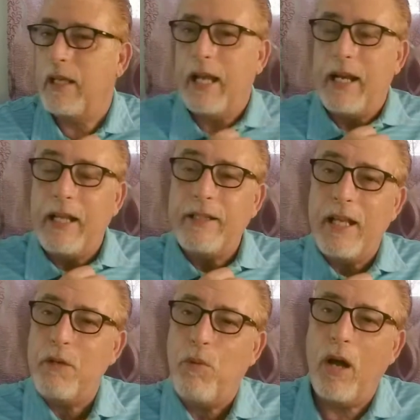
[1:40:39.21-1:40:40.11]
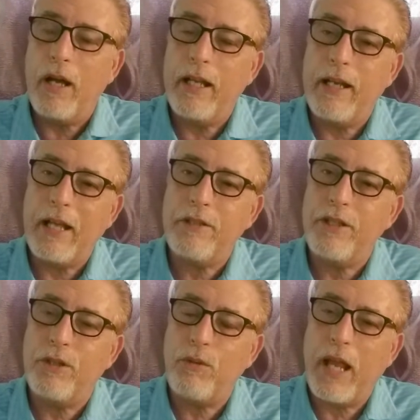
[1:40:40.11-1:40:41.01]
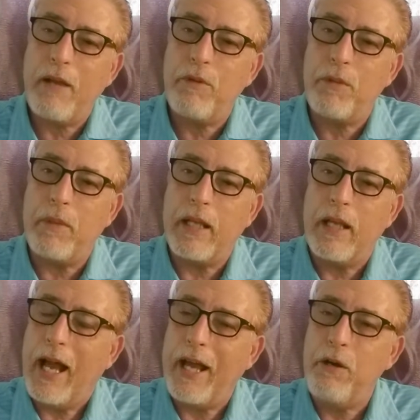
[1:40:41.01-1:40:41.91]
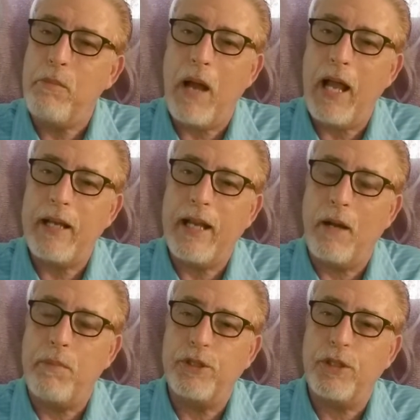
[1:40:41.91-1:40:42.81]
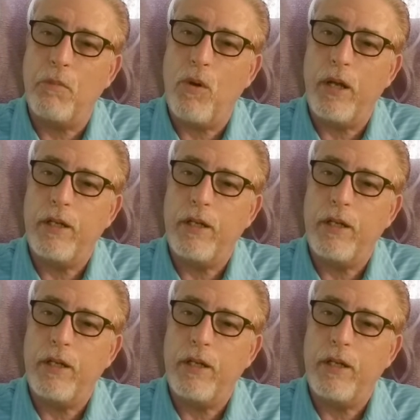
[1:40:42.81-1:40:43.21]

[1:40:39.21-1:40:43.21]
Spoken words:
And I tell you what, it actually is okay with me. I don't mind helping someone.